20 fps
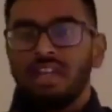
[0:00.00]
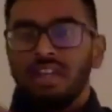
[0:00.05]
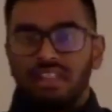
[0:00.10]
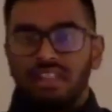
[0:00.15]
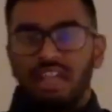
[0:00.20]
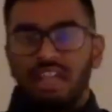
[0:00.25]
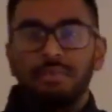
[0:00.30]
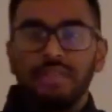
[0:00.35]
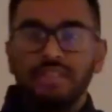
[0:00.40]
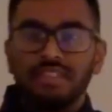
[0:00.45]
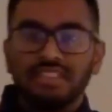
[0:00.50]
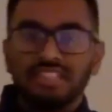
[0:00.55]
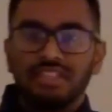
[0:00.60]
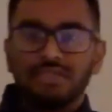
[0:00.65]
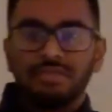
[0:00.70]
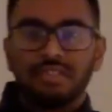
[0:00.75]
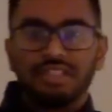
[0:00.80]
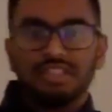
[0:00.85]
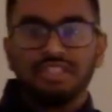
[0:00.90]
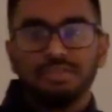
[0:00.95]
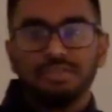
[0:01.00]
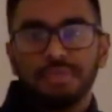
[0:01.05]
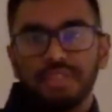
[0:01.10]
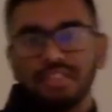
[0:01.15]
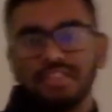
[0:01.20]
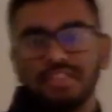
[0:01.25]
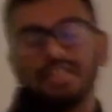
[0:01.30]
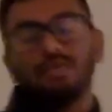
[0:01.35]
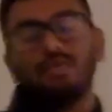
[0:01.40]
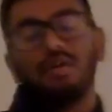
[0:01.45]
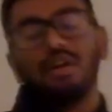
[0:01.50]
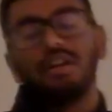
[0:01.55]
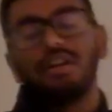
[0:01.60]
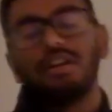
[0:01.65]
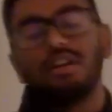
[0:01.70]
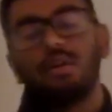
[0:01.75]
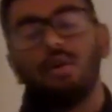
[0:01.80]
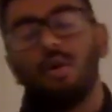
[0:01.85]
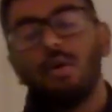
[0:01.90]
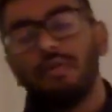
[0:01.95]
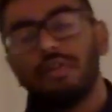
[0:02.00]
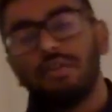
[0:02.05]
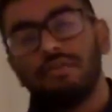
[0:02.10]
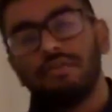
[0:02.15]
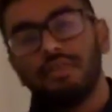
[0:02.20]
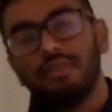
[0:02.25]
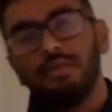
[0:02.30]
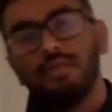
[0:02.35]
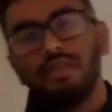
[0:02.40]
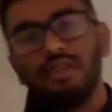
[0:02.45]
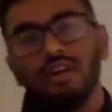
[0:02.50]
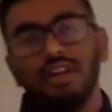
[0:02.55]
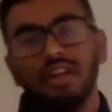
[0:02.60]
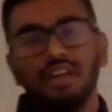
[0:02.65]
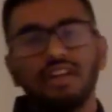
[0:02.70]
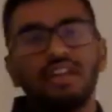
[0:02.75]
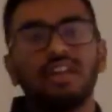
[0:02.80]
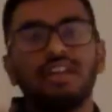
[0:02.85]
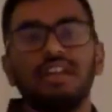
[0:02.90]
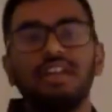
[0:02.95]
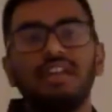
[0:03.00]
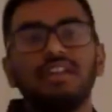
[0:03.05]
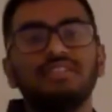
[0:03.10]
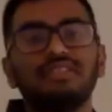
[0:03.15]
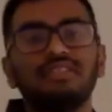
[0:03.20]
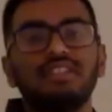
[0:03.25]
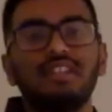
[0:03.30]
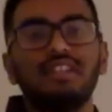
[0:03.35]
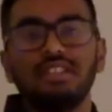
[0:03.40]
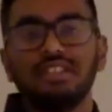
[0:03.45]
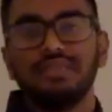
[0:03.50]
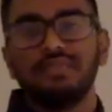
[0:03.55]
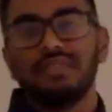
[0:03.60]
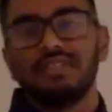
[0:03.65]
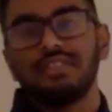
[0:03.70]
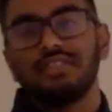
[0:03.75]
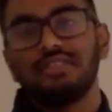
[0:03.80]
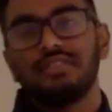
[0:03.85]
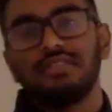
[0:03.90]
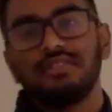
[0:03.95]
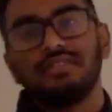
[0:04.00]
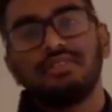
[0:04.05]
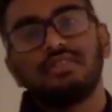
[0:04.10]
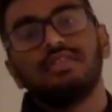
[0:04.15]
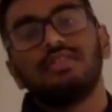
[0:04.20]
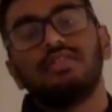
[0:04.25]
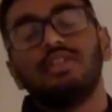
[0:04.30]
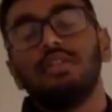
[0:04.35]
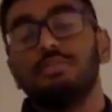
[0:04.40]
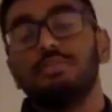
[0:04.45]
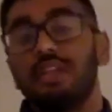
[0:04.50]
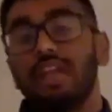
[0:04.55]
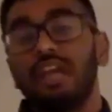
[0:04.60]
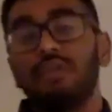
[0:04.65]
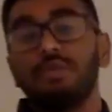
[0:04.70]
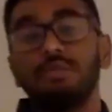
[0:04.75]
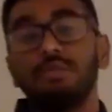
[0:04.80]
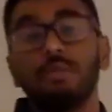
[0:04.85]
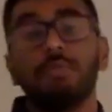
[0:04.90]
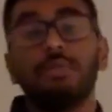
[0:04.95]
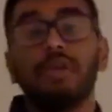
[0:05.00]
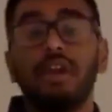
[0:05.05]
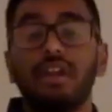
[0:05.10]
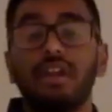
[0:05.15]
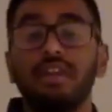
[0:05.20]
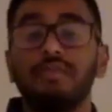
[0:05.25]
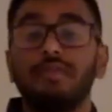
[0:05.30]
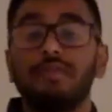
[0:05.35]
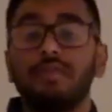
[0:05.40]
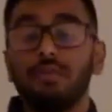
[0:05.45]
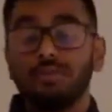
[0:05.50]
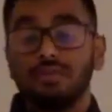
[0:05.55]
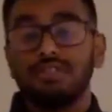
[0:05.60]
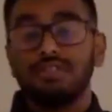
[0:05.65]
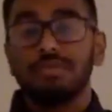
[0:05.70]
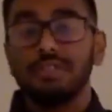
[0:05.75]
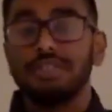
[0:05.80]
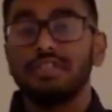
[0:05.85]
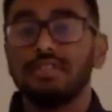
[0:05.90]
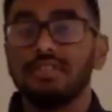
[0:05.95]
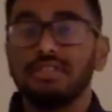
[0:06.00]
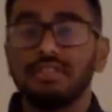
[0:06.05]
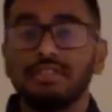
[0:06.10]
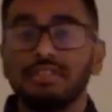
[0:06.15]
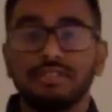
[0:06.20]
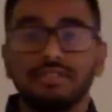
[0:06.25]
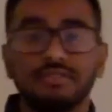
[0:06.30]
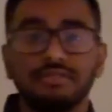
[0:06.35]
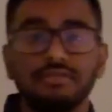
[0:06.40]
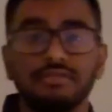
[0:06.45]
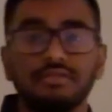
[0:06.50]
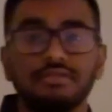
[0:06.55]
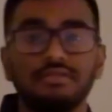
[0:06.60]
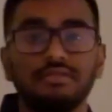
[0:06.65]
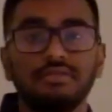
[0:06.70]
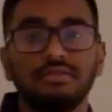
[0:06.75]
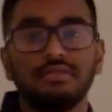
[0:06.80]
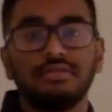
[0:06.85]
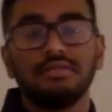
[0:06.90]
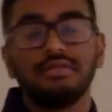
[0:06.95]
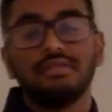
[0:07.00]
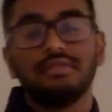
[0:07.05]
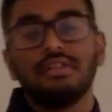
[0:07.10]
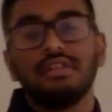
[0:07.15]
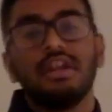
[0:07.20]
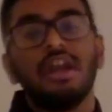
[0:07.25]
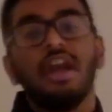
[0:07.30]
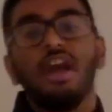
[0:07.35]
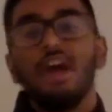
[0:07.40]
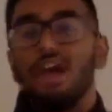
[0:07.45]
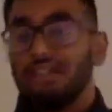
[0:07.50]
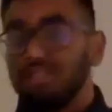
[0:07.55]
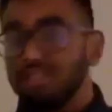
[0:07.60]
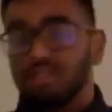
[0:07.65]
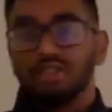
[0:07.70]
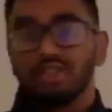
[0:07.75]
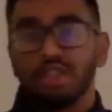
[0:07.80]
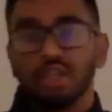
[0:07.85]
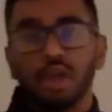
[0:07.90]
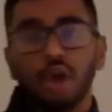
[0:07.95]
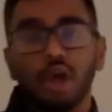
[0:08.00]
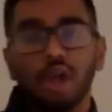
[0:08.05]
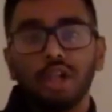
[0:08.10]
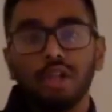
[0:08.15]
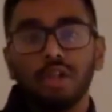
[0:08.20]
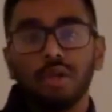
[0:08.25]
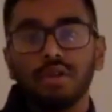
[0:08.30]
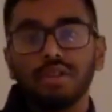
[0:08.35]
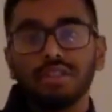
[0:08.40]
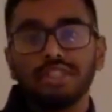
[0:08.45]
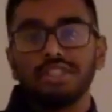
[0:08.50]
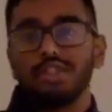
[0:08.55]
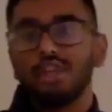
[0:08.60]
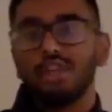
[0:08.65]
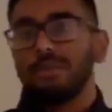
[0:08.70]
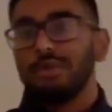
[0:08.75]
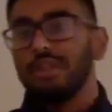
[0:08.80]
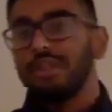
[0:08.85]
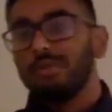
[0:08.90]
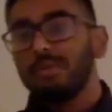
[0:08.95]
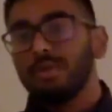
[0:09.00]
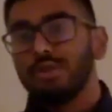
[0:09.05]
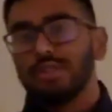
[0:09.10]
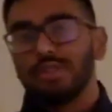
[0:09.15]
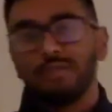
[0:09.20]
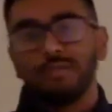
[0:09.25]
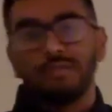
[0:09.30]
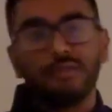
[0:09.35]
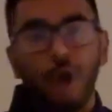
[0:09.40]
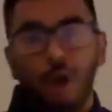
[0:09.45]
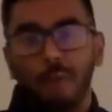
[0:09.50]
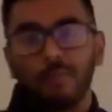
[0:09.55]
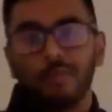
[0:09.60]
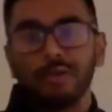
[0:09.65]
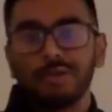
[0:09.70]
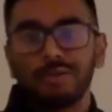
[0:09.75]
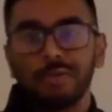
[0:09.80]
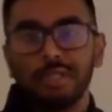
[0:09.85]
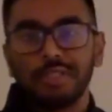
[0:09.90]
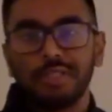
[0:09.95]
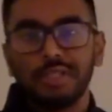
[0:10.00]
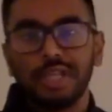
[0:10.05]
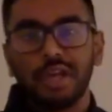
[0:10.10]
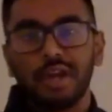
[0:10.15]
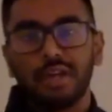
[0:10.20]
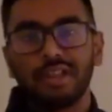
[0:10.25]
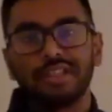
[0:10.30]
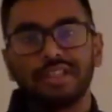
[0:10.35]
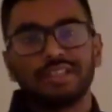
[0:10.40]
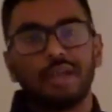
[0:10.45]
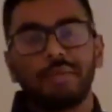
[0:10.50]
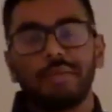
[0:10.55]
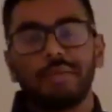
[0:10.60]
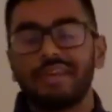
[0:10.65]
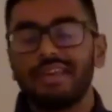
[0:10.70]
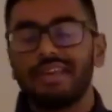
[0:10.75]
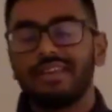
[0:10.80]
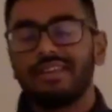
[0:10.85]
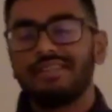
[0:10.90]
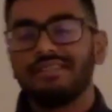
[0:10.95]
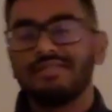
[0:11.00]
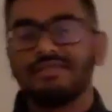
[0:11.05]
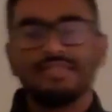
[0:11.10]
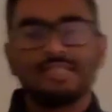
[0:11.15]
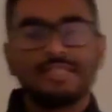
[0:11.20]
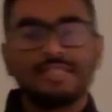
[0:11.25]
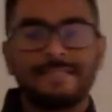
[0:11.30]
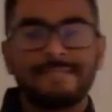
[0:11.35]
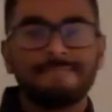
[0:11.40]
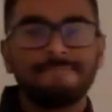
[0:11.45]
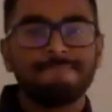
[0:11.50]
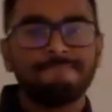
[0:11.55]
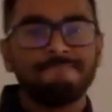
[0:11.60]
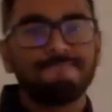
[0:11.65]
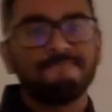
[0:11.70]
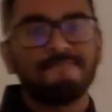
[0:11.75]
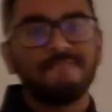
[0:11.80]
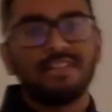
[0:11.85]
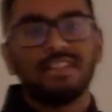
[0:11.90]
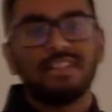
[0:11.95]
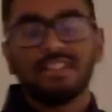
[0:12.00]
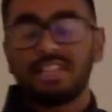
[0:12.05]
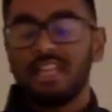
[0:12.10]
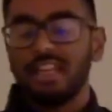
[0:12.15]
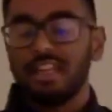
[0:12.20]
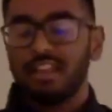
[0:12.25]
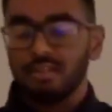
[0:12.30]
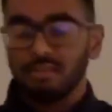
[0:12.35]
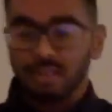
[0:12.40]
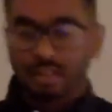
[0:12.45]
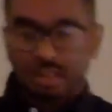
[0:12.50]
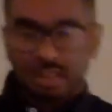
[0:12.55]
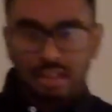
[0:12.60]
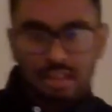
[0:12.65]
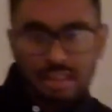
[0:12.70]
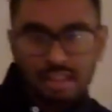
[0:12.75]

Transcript: That being said, with this speech, I wanted to go over a few learning techniques that each of us could apply when preparing for future speeches. And just so you all know, this is going to be the most informative speech you'll hear on this topic. Let's get into it.